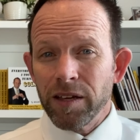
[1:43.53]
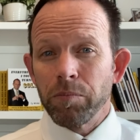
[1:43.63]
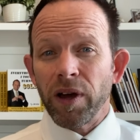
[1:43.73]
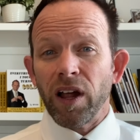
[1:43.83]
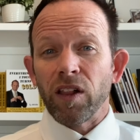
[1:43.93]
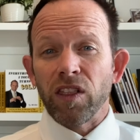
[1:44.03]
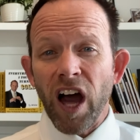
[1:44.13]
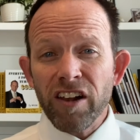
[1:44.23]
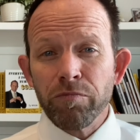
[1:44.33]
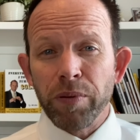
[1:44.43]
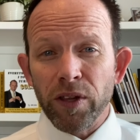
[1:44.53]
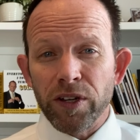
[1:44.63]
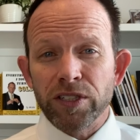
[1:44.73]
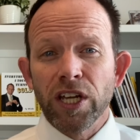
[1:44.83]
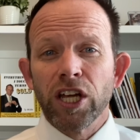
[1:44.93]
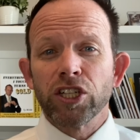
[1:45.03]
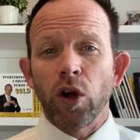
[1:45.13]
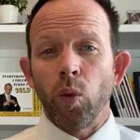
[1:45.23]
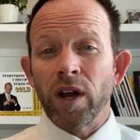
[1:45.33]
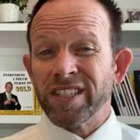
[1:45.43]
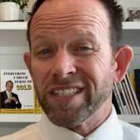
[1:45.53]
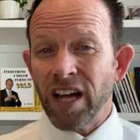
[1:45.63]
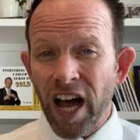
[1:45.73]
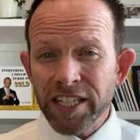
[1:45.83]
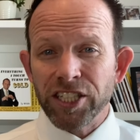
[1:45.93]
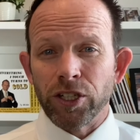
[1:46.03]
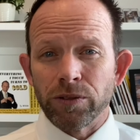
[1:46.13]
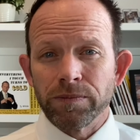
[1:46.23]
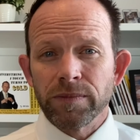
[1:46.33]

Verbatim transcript: but a lot of builders don't want to talk to you.